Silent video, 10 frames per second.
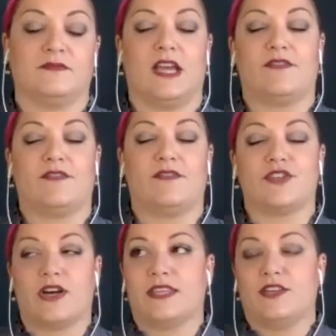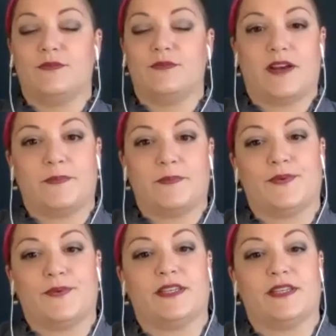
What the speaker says: I think you brought up a really good point,